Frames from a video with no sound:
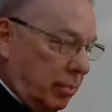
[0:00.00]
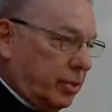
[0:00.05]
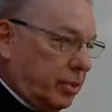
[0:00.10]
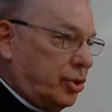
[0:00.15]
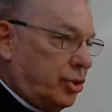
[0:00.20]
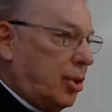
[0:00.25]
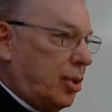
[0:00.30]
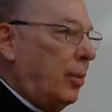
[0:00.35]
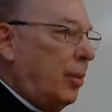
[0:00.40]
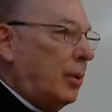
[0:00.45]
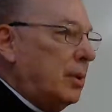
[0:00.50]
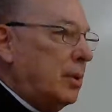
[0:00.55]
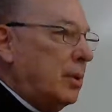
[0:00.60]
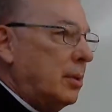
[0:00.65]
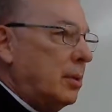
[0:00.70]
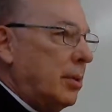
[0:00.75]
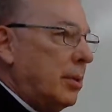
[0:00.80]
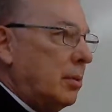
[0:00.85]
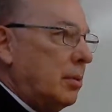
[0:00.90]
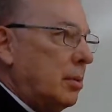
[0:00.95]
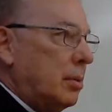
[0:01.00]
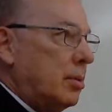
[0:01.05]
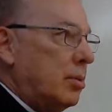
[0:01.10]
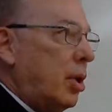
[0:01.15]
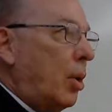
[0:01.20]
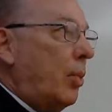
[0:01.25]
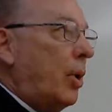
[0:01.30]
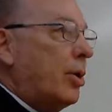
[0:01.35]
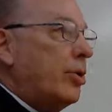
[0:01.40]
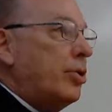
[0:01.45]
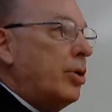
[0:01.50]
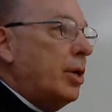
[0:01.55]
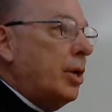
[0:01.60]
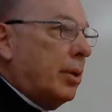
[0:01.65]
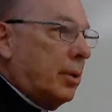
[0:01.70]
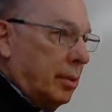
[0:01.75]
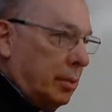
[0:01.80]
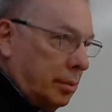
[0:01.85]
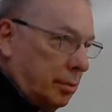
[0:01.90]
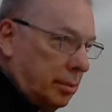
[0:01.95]
so nowhere
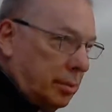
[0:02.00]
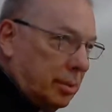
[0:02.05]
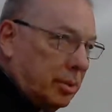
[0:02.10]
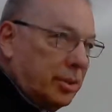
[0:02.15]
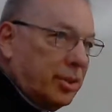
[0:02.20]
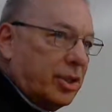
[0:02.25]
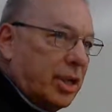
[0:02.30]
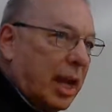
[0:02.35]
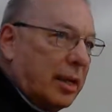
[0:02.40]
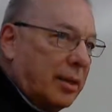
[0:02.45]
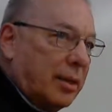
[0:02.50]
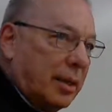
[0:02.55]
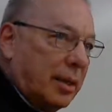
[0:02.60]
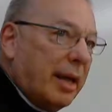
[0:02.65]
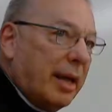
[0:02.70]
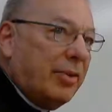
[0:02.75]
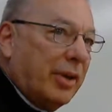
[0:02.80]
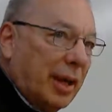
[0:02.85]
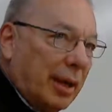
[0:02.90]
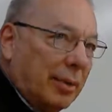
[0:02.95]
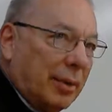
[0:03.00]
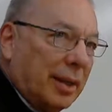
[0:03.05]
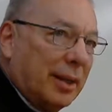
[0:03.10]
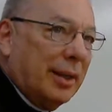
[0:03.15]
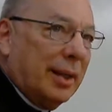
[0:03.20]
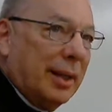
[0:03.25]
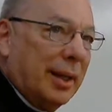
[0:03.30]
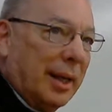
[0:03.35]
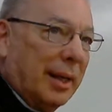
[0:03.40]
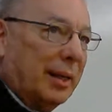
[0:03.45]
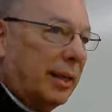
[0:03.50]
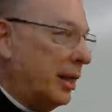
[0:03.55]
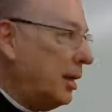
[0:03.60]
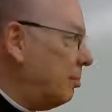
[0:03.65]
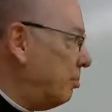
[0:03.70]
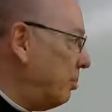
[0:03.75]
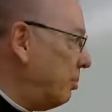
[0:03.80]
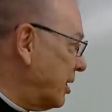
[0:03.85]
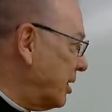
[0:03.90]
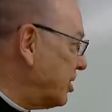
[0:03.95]
near Scandinavia in the
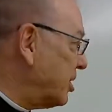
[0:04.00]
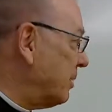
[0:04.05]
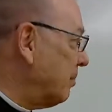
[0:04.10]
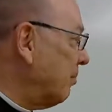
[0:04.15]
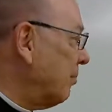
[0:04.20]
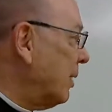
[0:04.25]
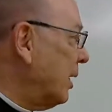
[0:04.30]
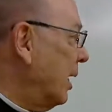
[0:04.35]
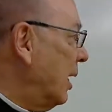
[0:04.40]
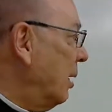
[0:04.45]
abyss.